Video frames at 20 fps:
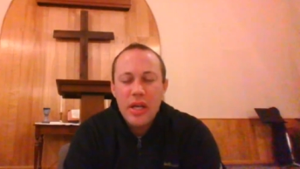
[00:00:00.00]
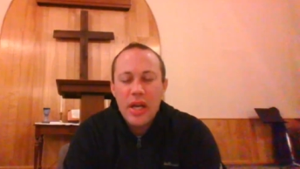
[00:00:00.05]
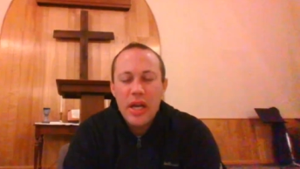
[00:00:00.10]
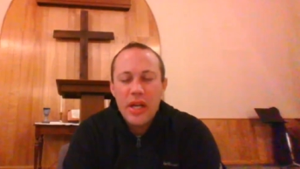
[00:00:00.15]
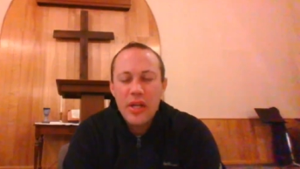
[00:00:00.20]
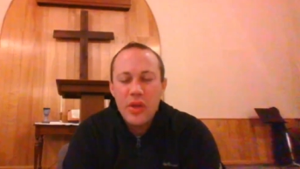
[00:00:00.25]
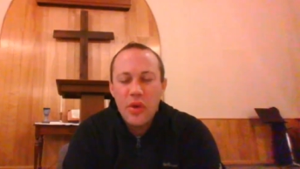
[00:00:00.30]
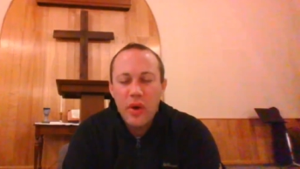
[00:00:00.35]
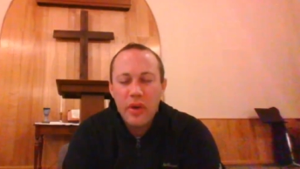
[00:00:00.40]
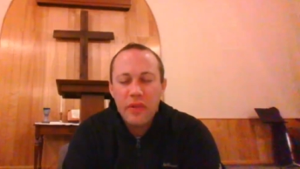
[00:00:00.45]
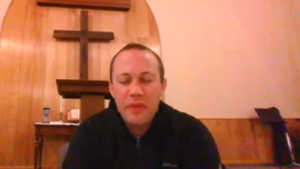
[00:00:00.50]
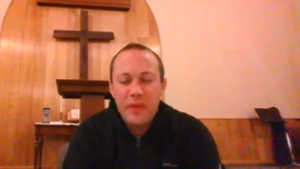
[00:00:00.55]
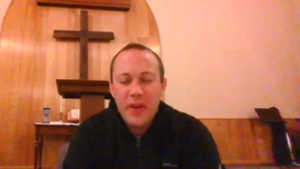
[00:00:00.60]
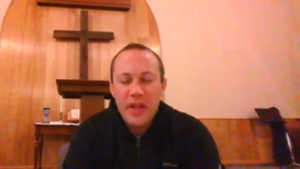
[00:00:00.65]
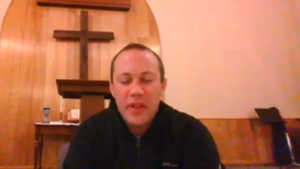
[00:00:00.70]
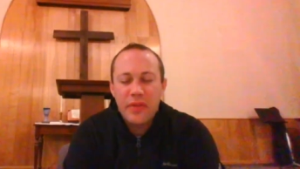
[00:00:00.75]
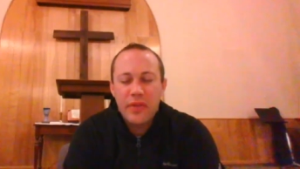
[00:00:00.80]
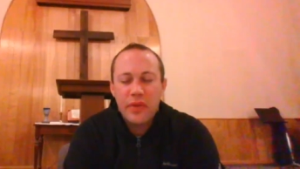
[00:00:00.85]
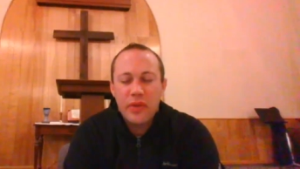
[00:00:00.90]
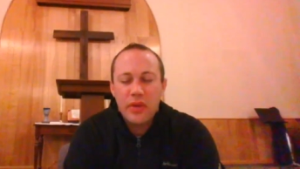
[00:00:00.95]
and you are
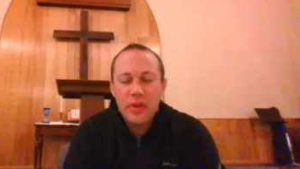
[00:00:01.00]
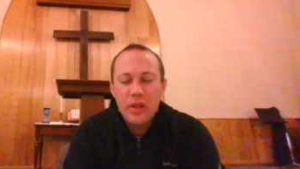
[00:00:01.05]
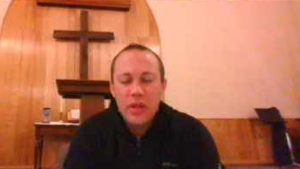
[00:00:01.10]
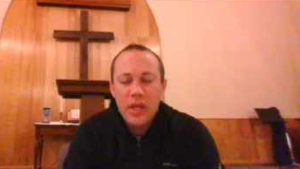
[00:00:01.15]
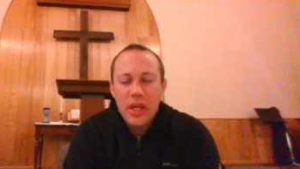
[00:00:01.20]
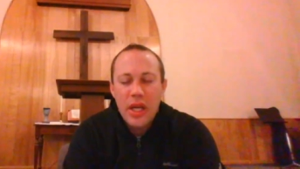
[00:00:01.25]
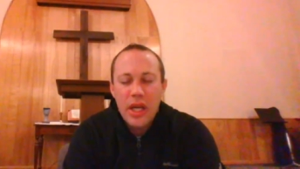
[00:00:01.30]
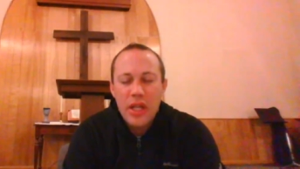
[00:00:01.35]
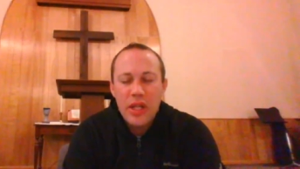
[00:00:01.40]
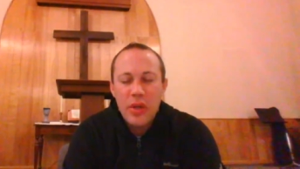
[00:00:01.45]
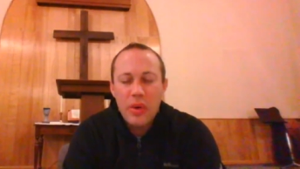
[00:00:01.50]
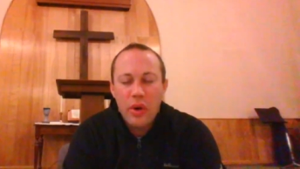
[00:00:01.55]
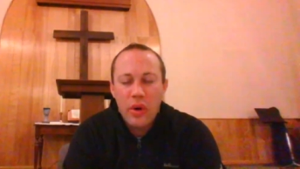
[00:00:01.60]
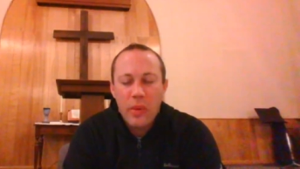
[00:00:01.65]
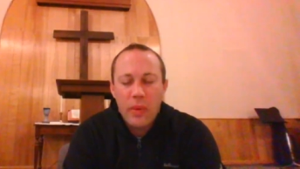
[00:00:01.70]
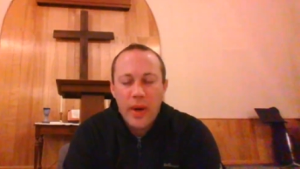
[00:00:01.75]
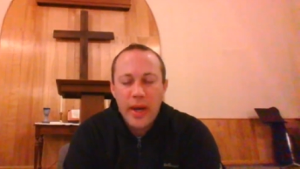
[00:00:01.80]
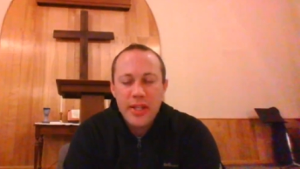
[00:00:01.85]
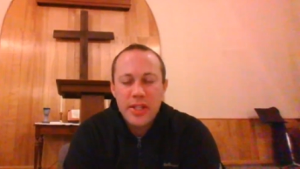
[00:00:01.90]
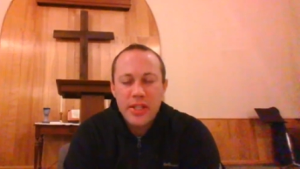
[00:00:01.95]
faithful and you are
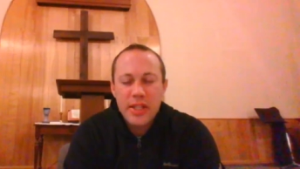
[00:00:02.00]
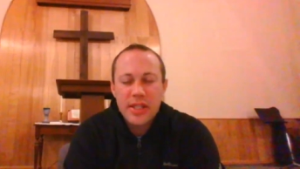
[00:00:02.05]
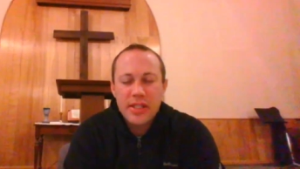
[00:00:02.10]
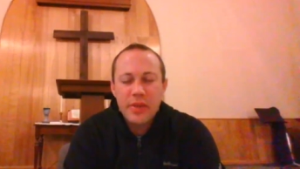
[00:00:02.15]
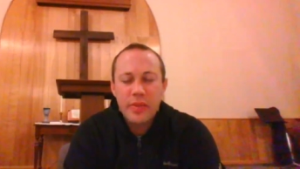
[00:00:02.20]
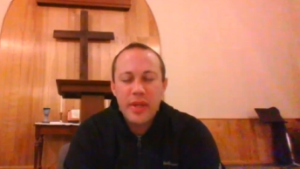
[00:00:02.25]
righteous.